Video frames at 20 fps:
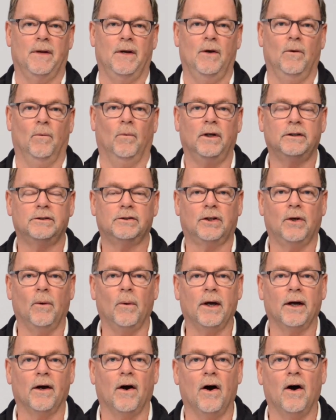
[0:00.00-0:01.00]
What's
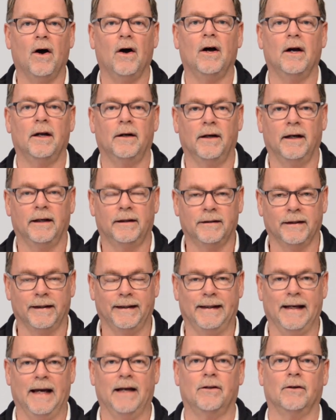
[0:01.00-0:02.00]
going on
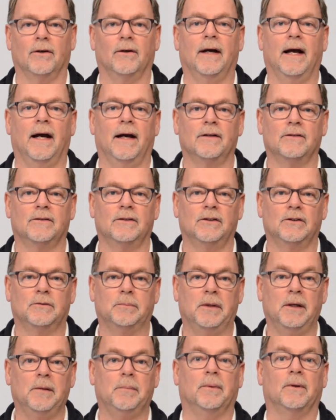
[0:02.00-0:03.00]
together as these
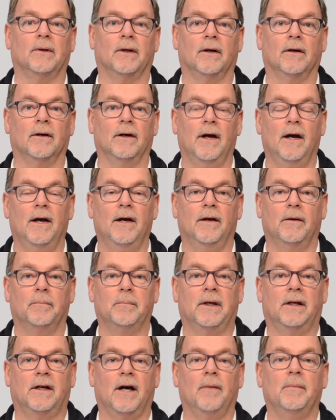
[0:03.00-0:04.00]
people are
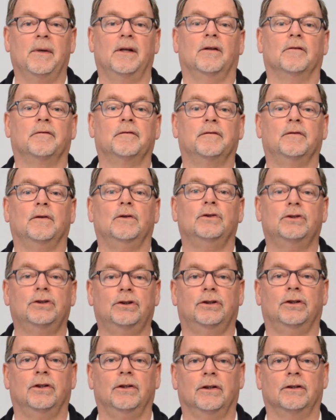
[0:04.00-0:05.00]
becoming the
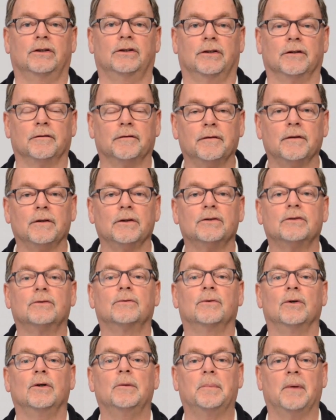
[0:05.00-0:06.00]
first church, the
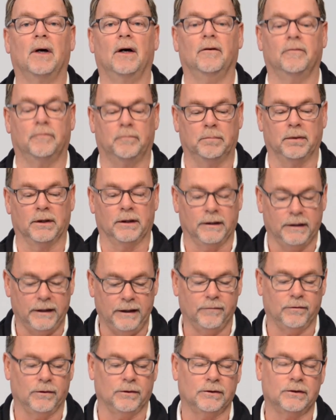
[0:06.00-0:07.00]
first group of
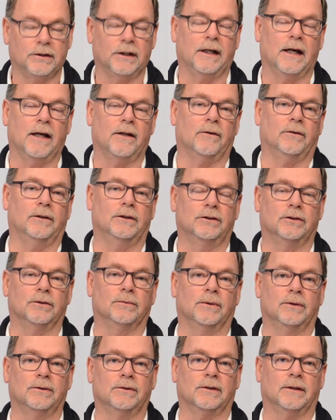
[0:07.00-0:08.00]
believers together in
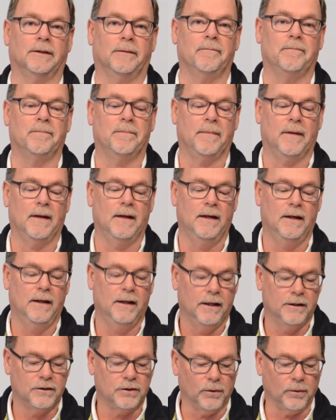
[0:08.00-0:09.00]
Jerusalem?
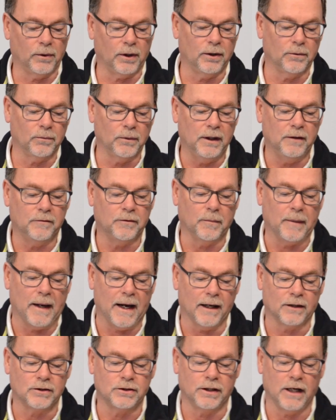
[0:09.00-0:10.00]
And so we're going to read from
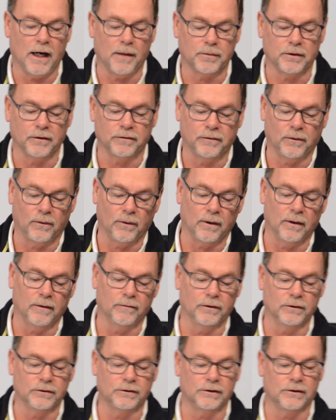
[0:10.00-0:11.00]
Acts chapter
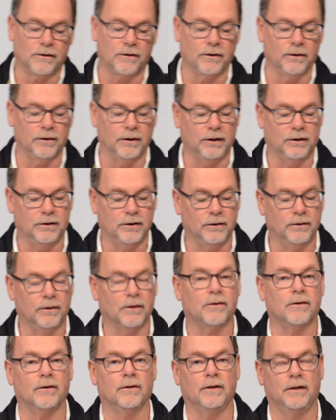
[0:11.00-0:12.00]
4, verses 32
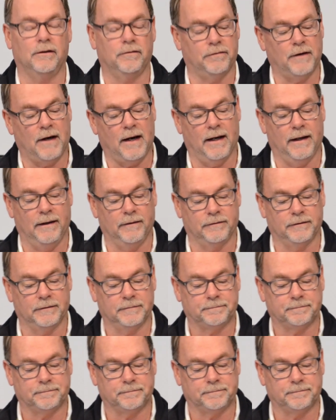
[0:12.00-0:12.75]
to 35.